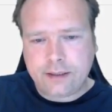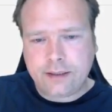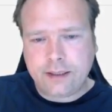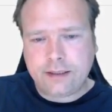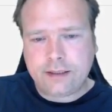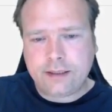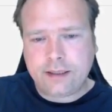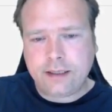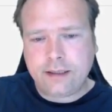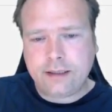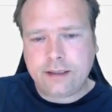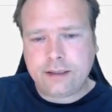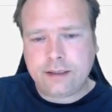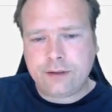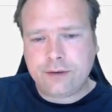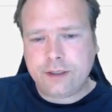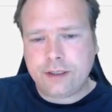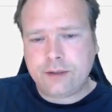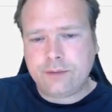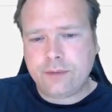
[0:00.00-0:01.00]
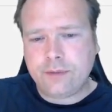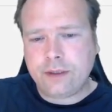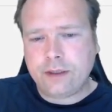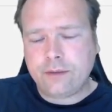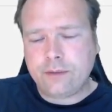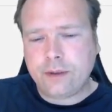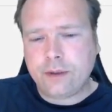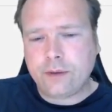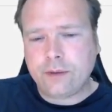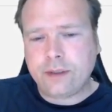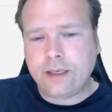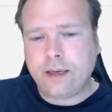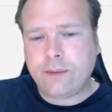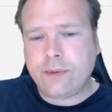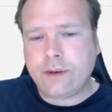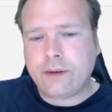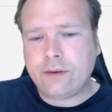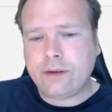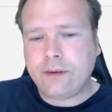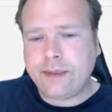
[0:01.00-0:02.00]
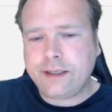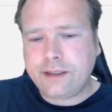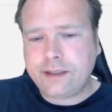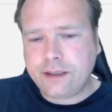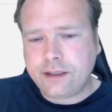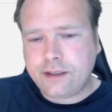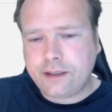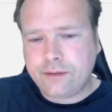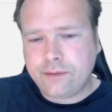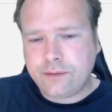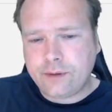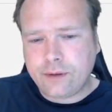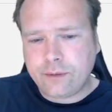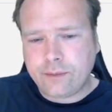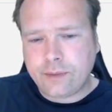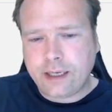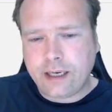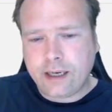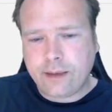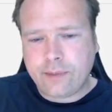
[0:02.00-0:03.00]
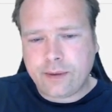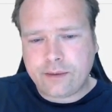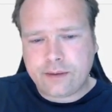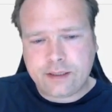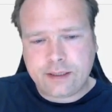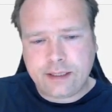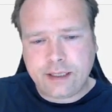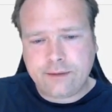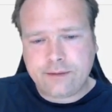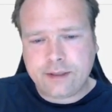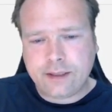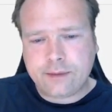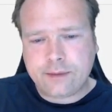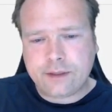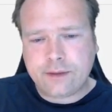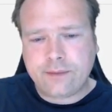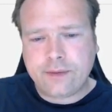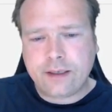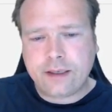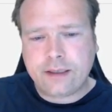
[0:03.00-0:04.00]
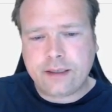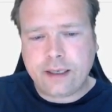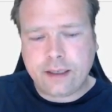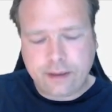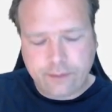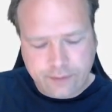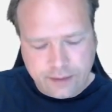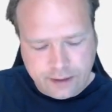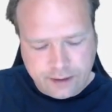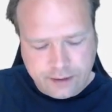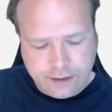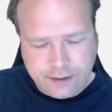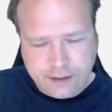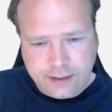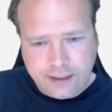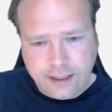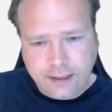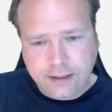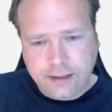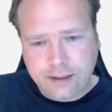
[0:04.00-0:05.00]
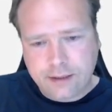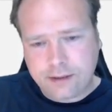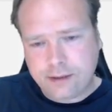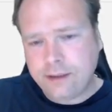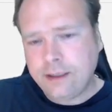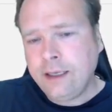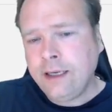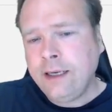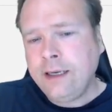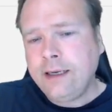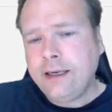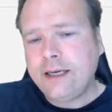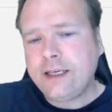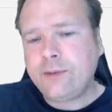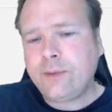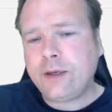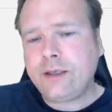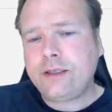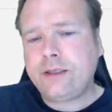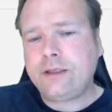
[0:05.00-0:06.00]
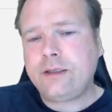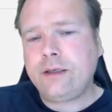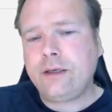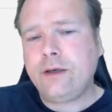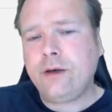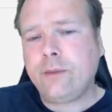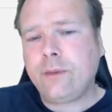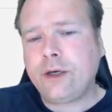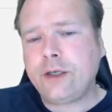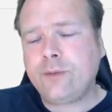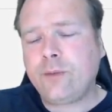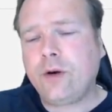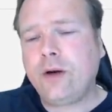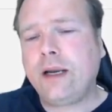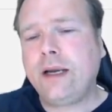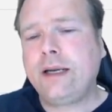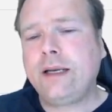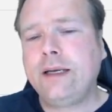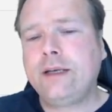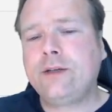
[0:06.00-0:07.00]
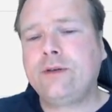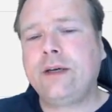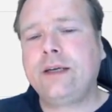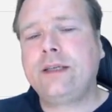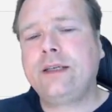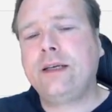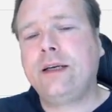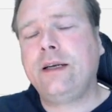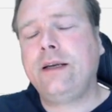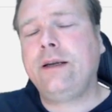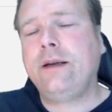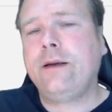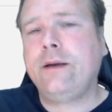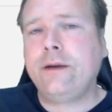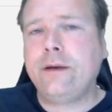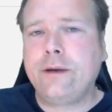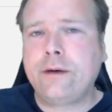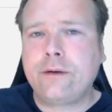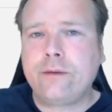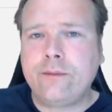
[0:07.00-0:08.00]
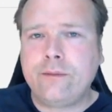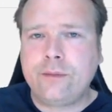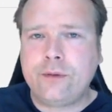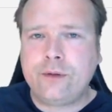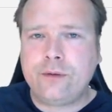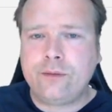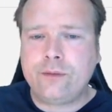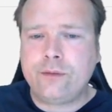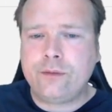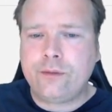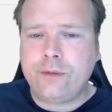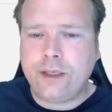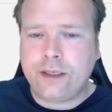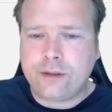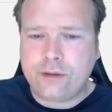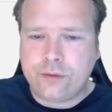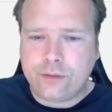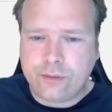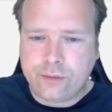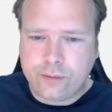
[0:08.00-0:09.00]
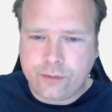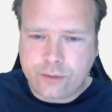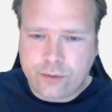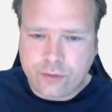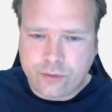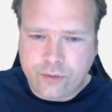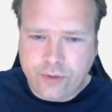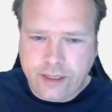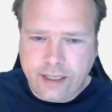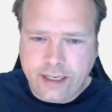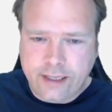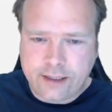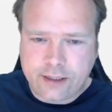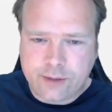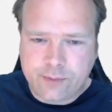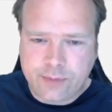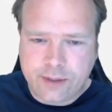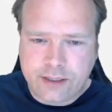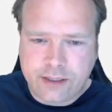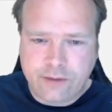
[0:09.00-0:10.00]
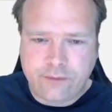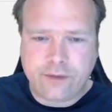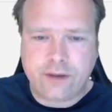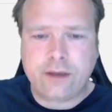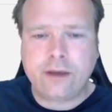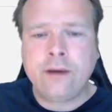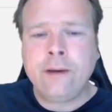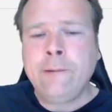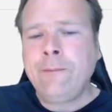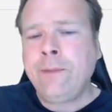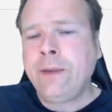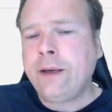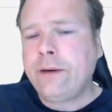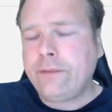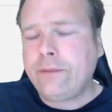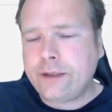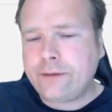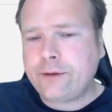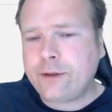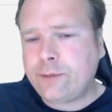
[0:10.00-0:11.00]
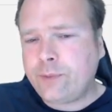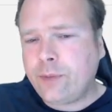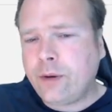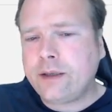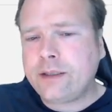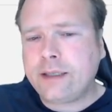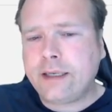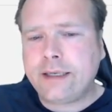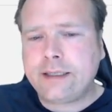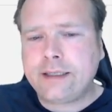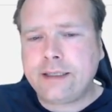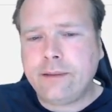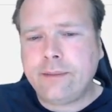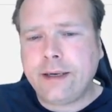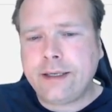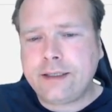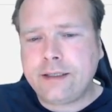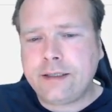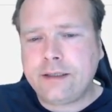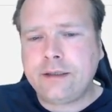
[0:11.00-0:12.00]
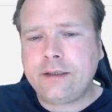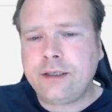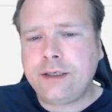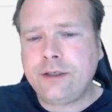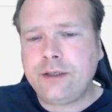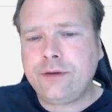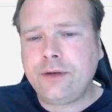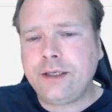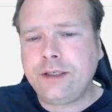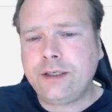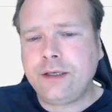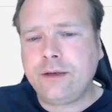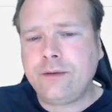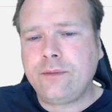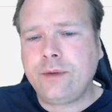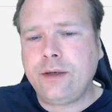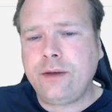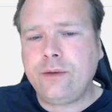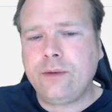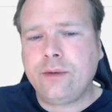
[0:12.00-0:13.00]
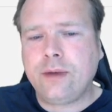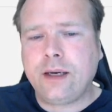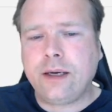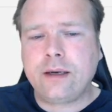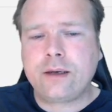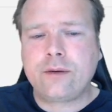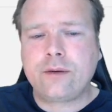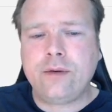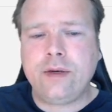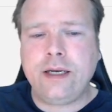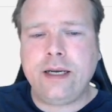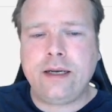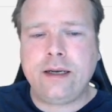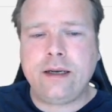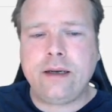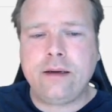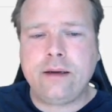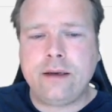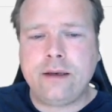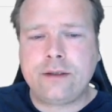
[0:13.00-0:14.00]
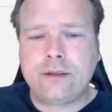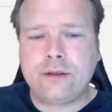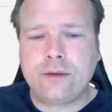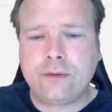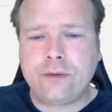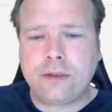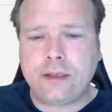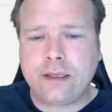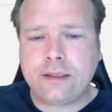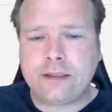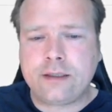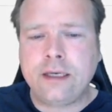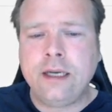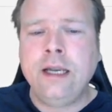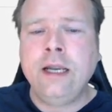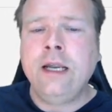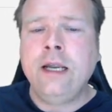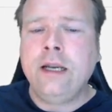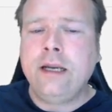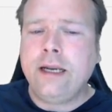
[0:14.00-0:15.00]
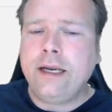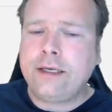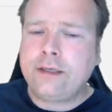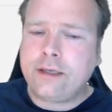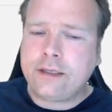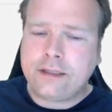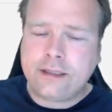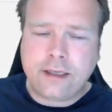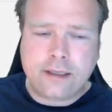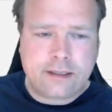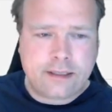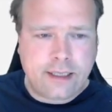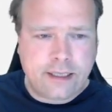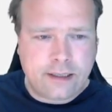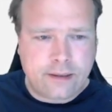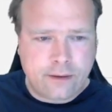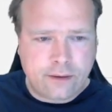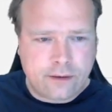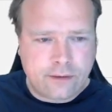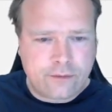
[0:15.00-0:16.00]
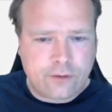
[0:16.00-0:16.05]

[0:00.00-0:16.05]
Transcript: Let's say in this situation we don't care about the message, we don't care about the save time or something like that. Then we can just change it. You're much more likely to actually to create a specific REST response that actually matches the situation when you are creating its own class. It does not take long.